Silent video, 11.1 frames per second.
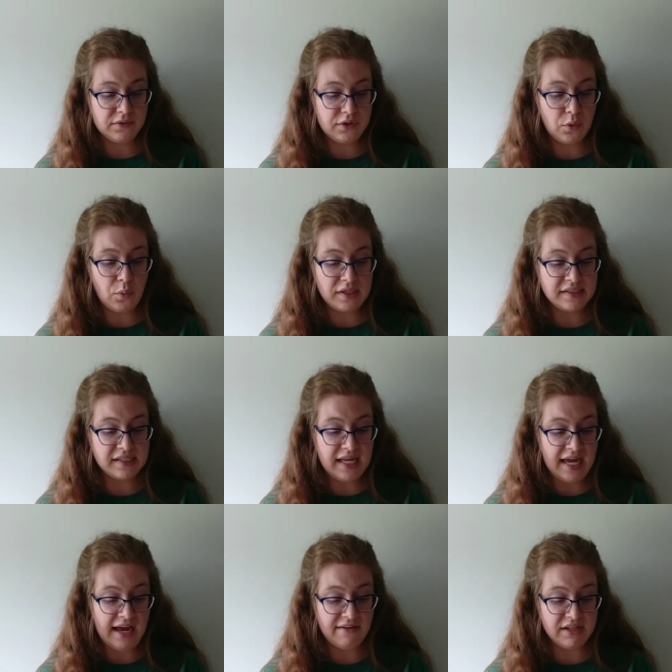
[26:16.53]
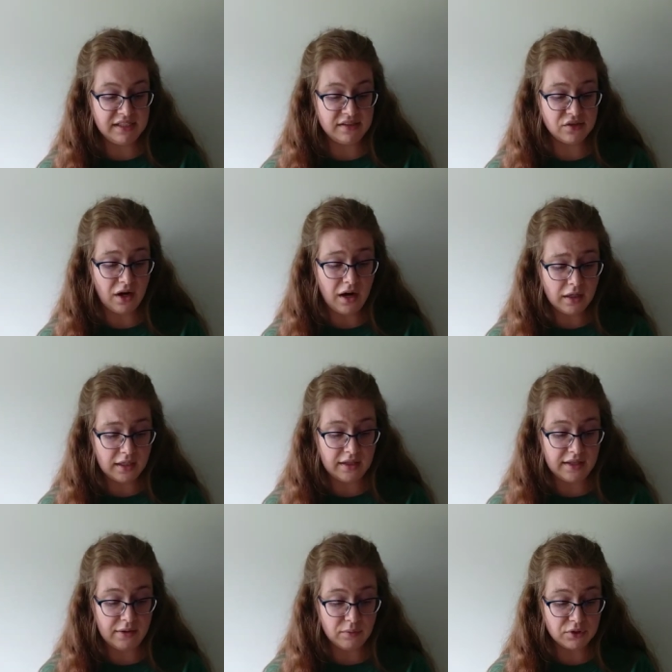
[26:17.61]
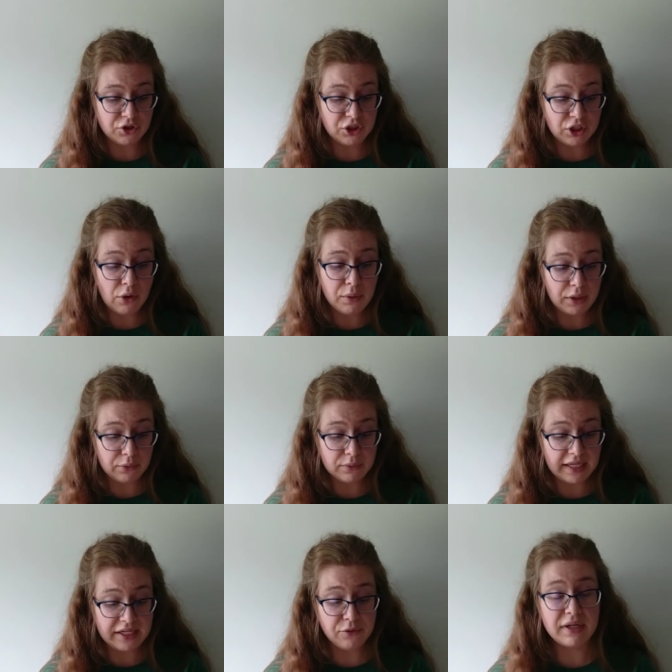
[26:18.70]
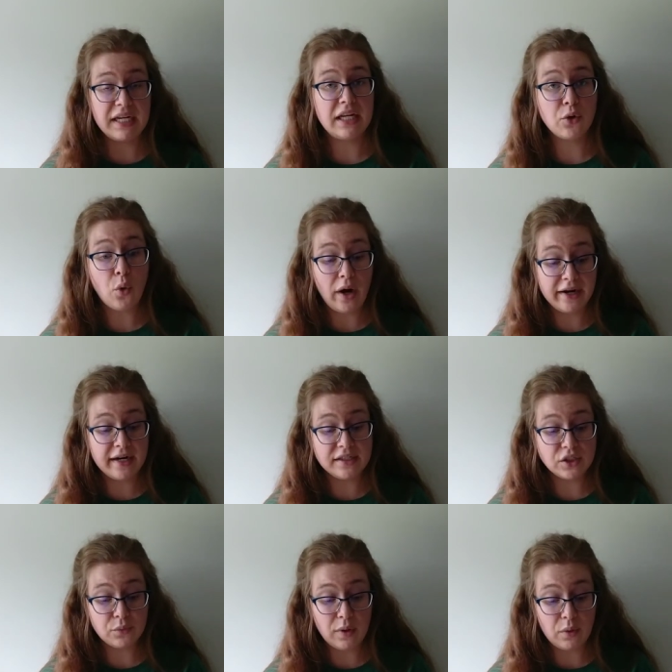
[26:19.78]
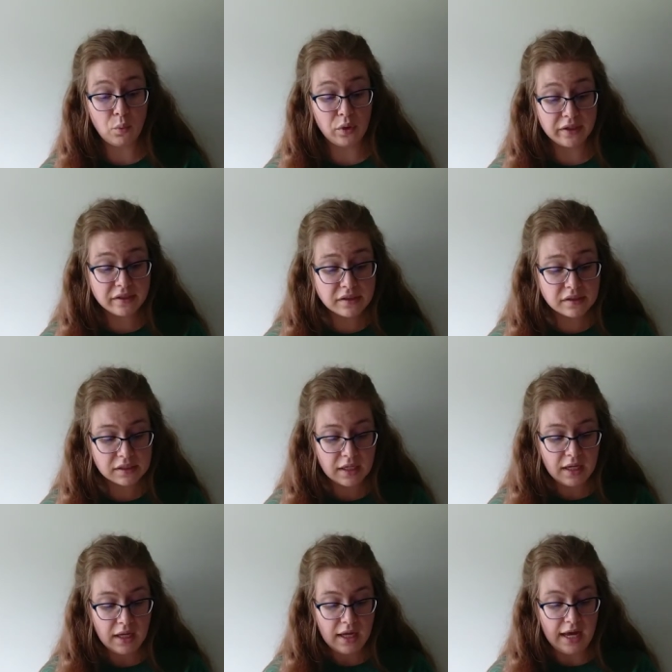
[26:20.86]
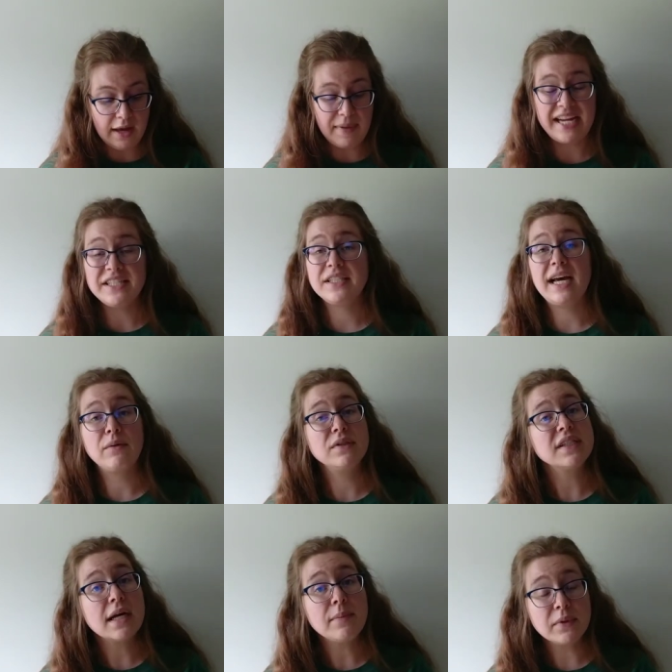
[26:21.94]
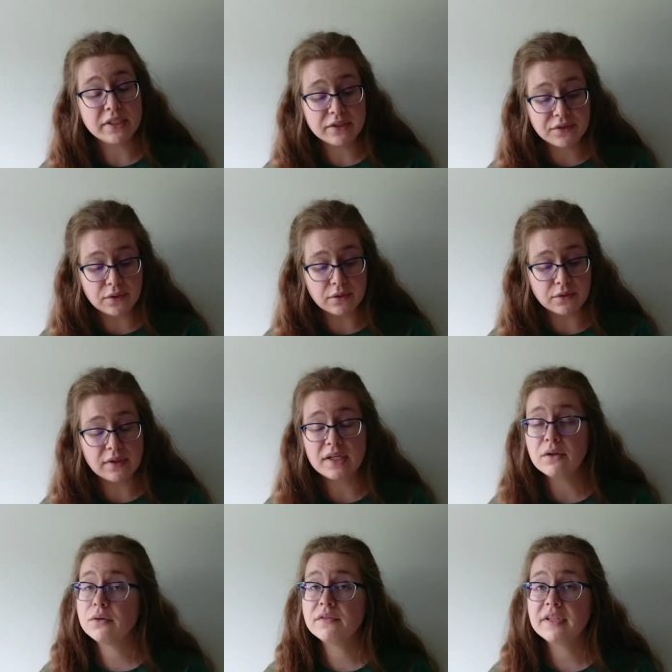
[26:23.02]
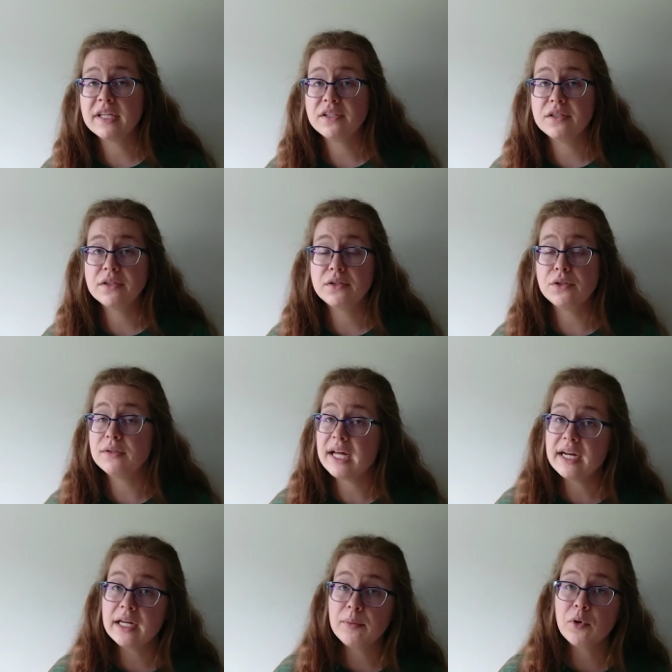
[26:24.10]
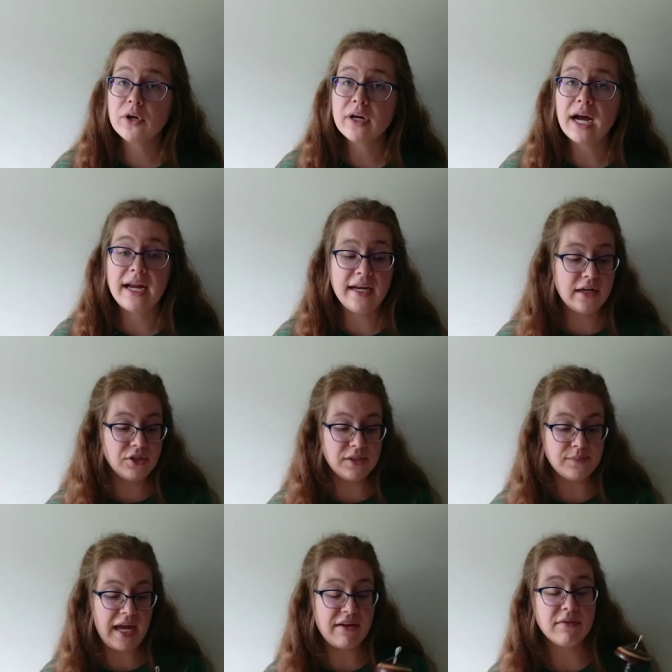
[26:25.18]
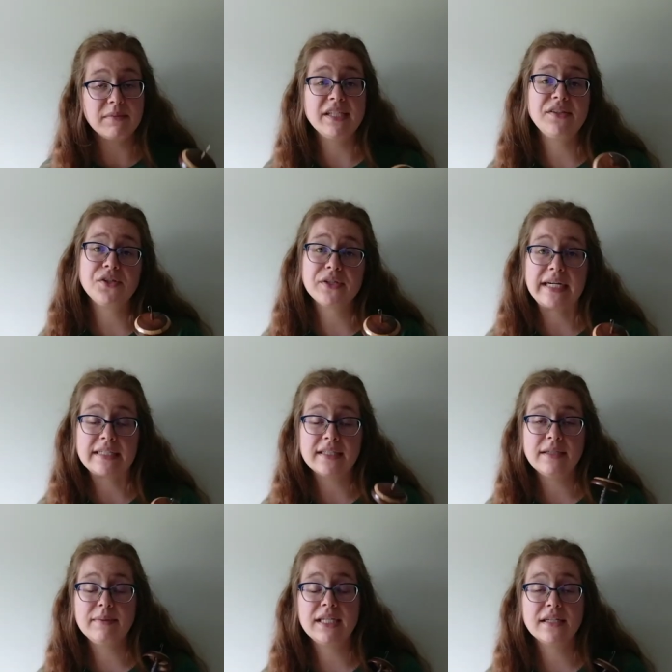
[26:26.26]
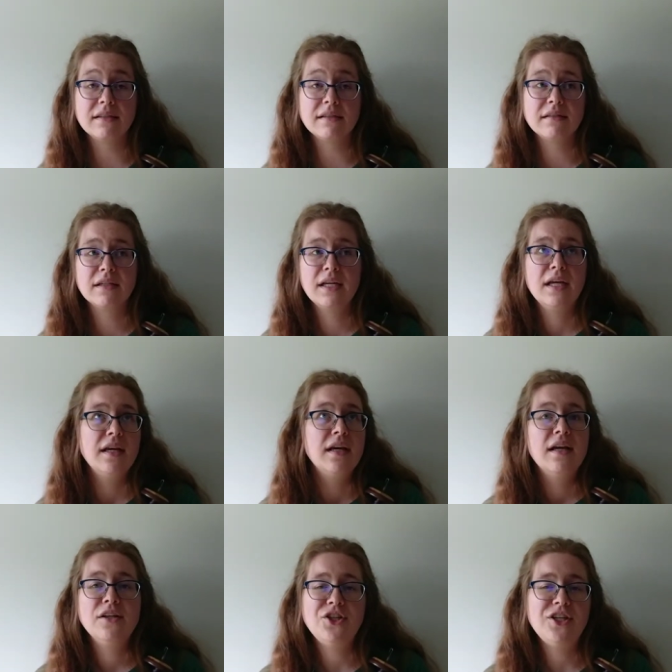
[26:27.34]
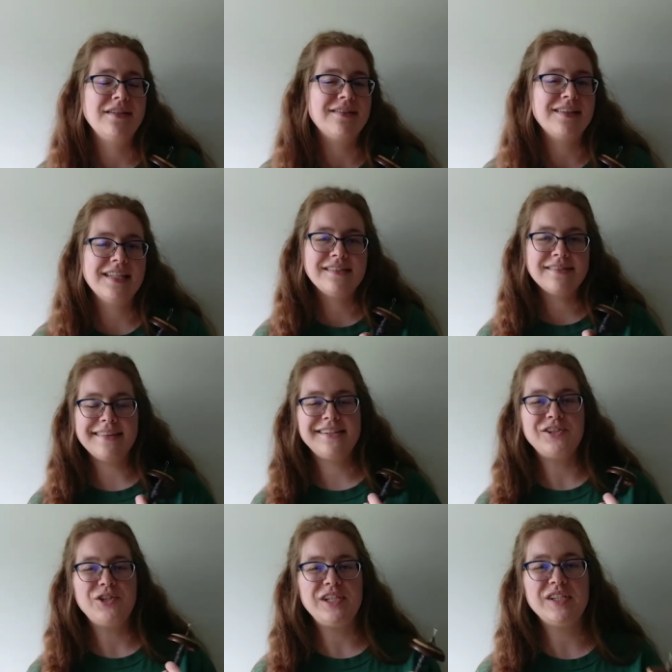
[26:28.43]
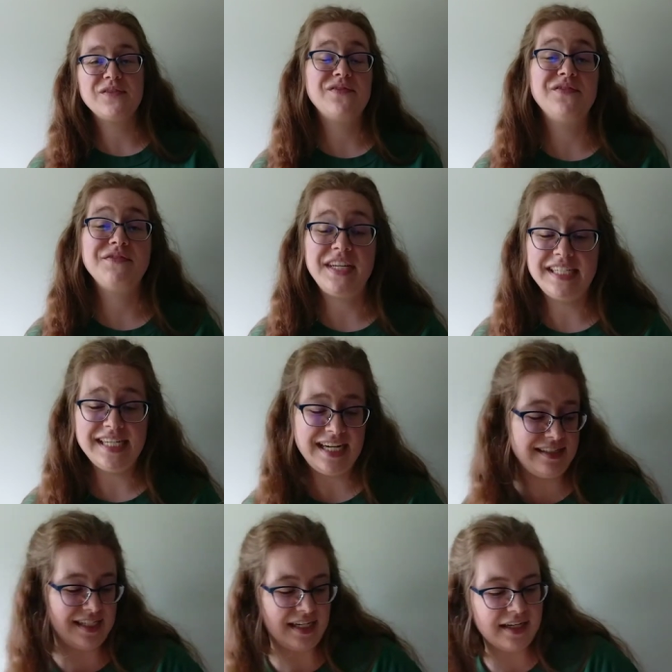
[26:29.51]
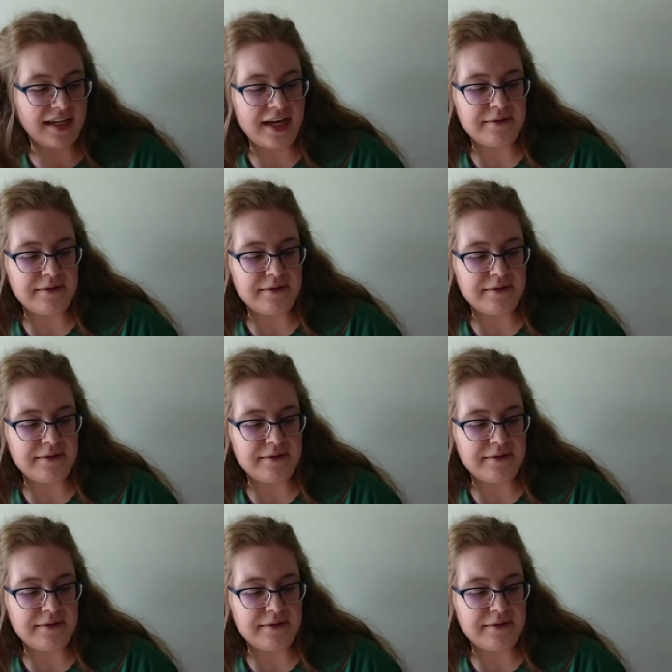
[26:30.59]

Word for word: the ones that they have in stock, and they will show you, like, you can inquire as to what woods. That was a couple years ago, so I don't know if they do that anymore. I now just buy from Liz directly because she's Liz and she's fantastic.